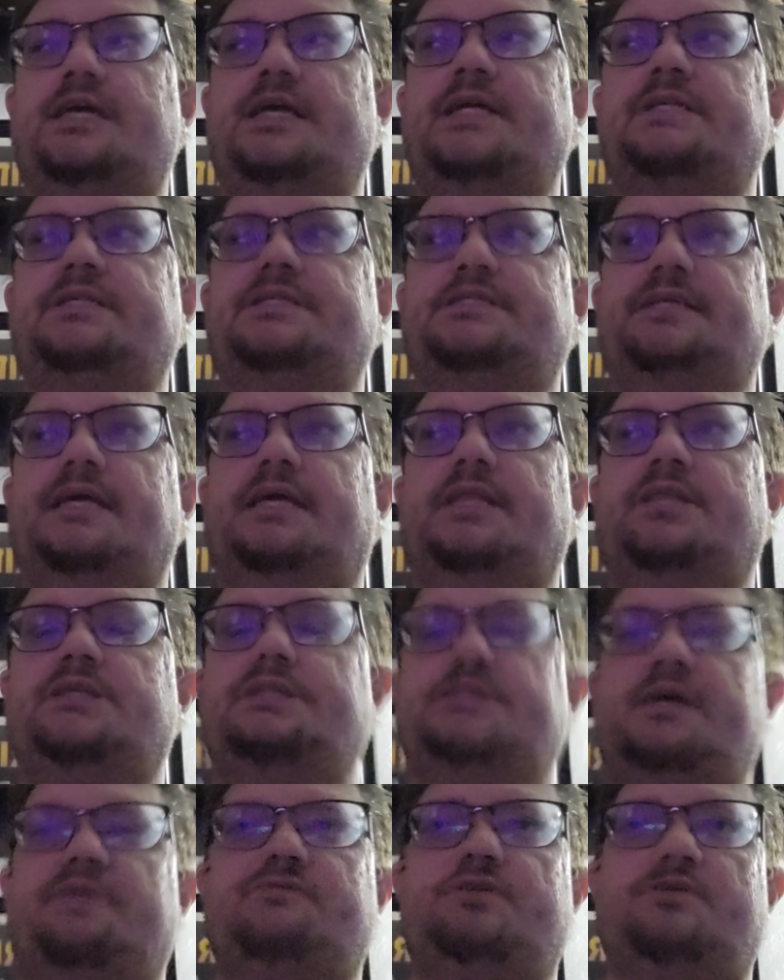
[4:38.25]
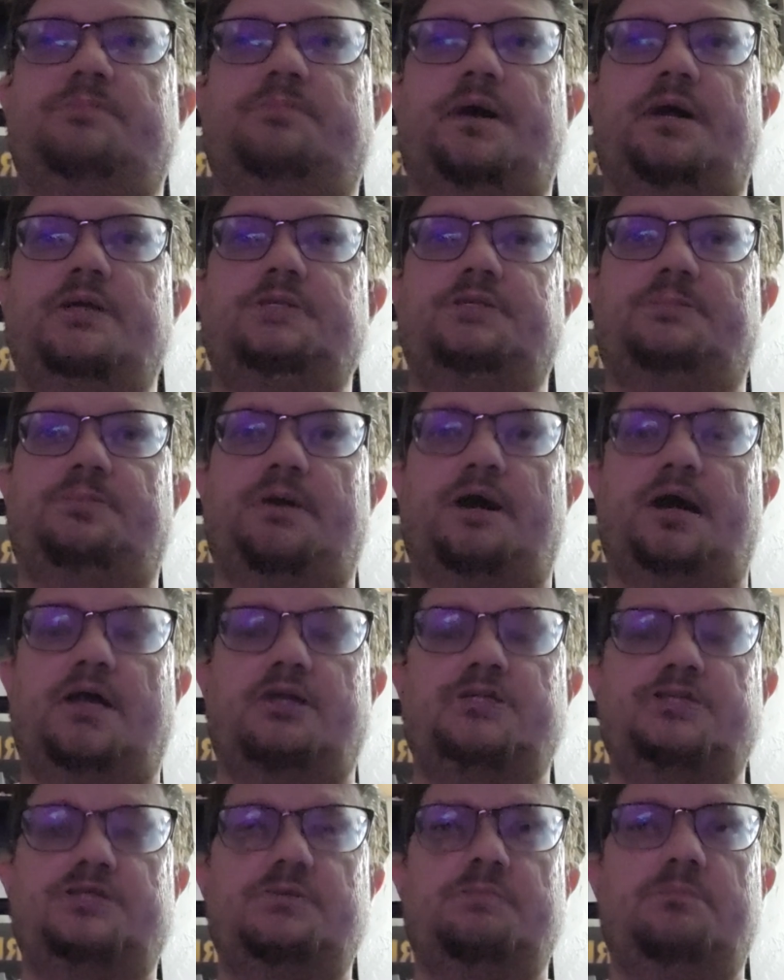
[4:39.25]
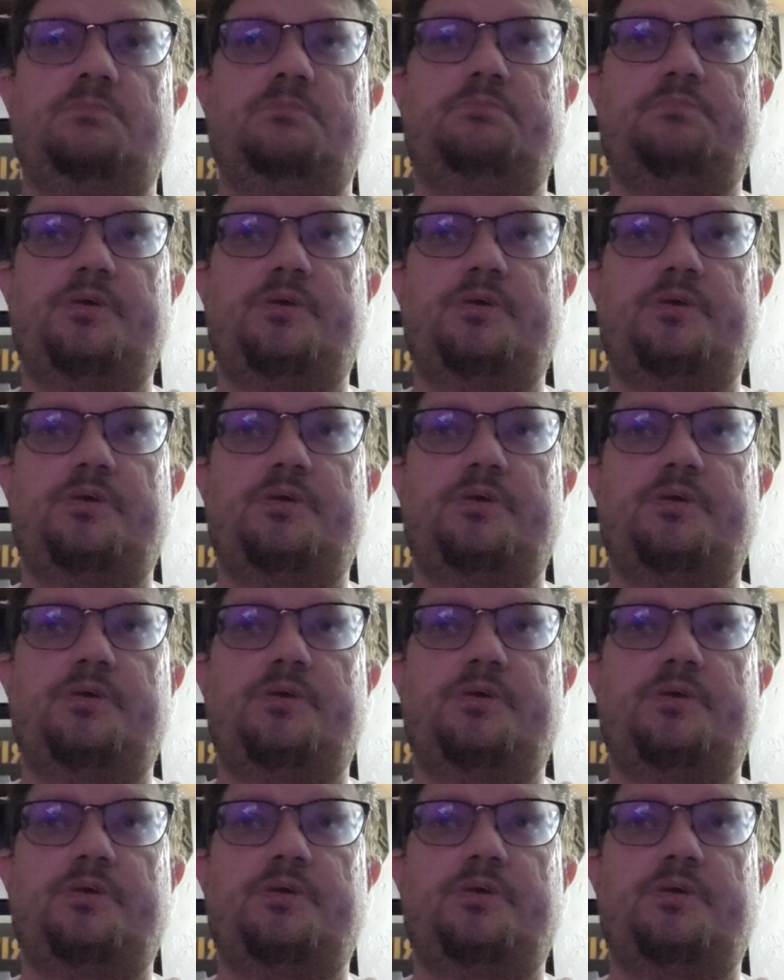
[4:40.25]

it's in the safe deposit box.